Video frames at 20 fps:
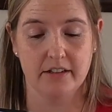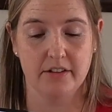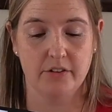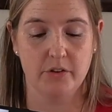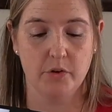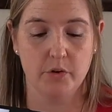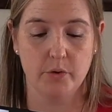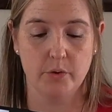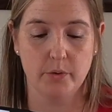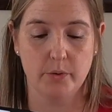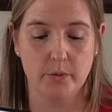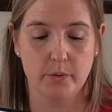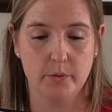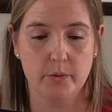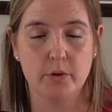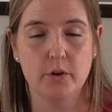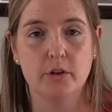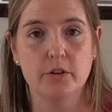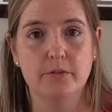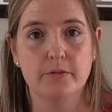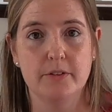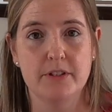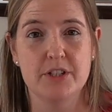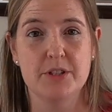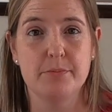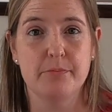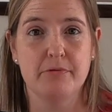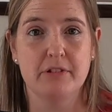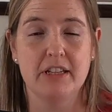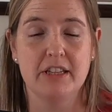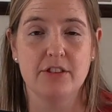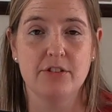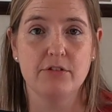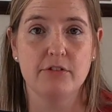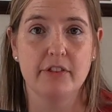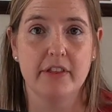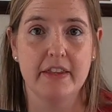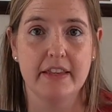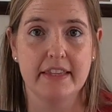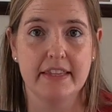No, goldfish breathe
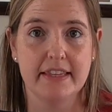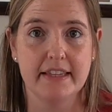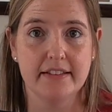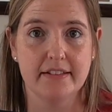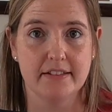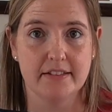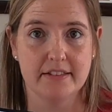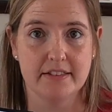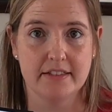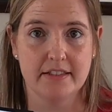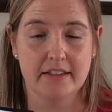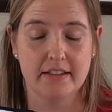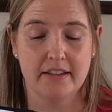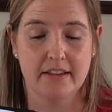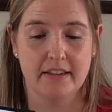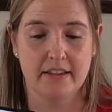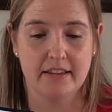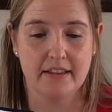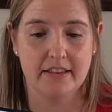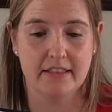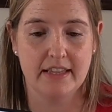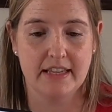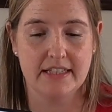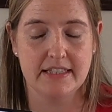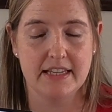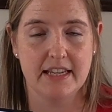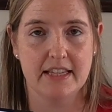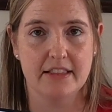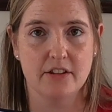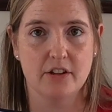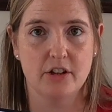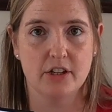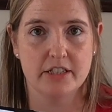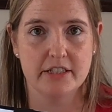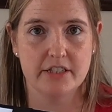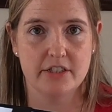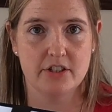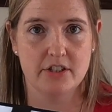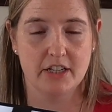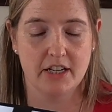through their gills. They take the
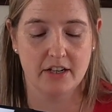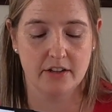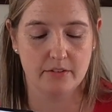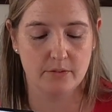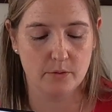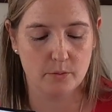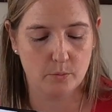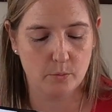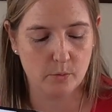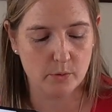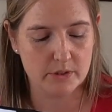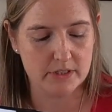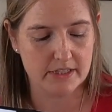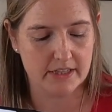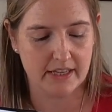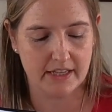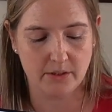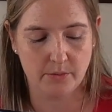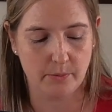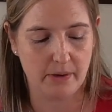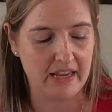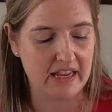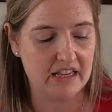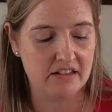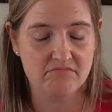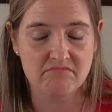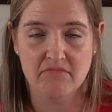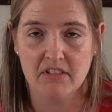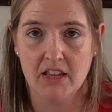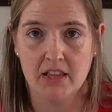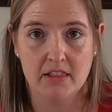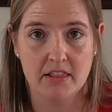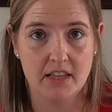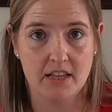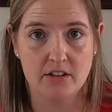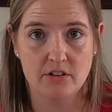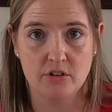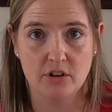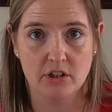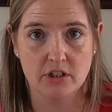oxygen out of the water that way.
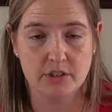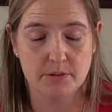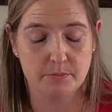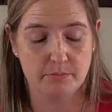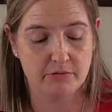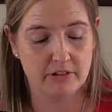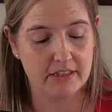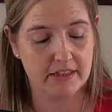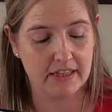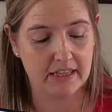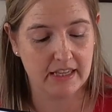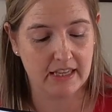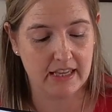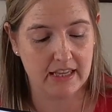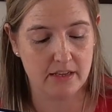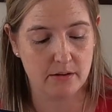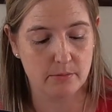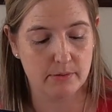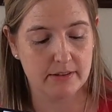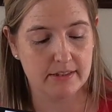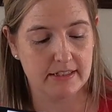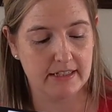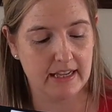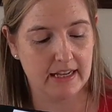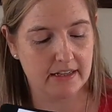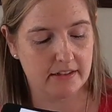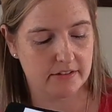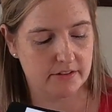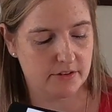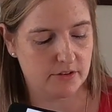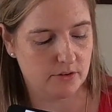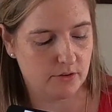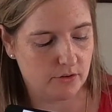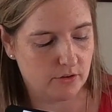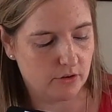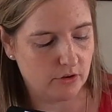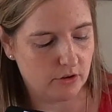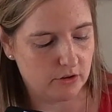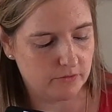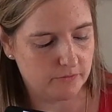They're not breathing air with lungs. So the
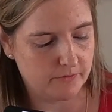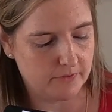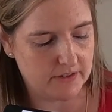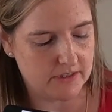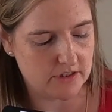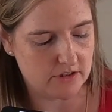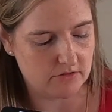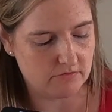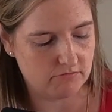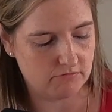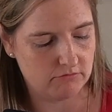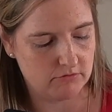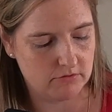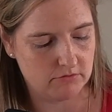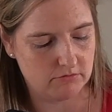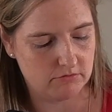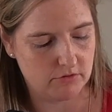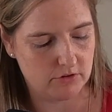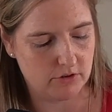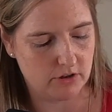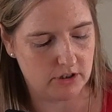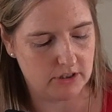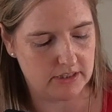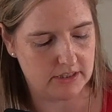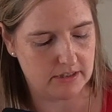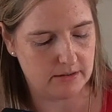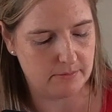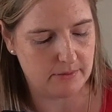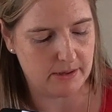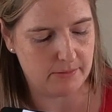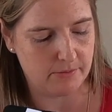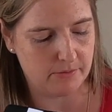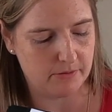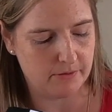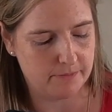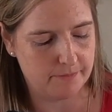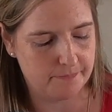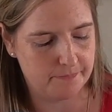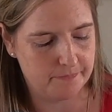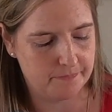goldfish, not a
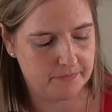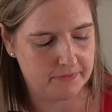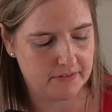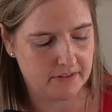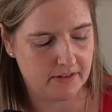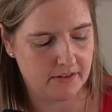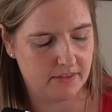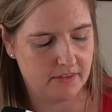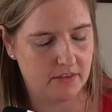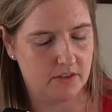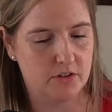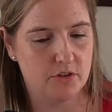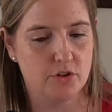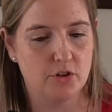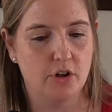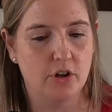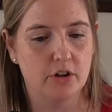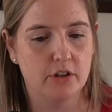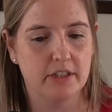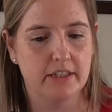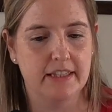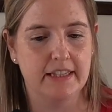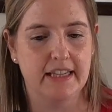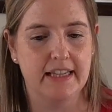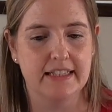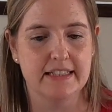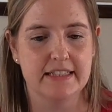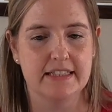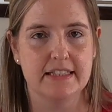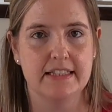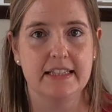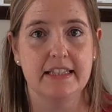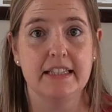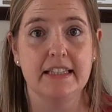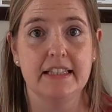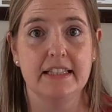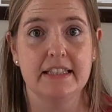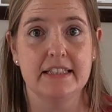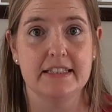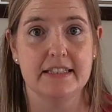mammal. The dog, yes,
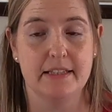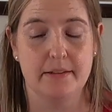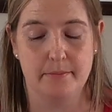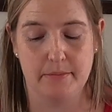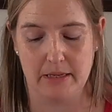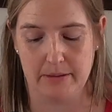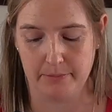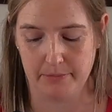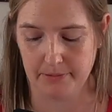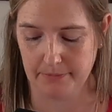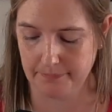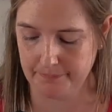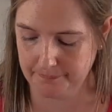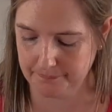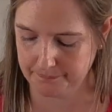he is a mammal.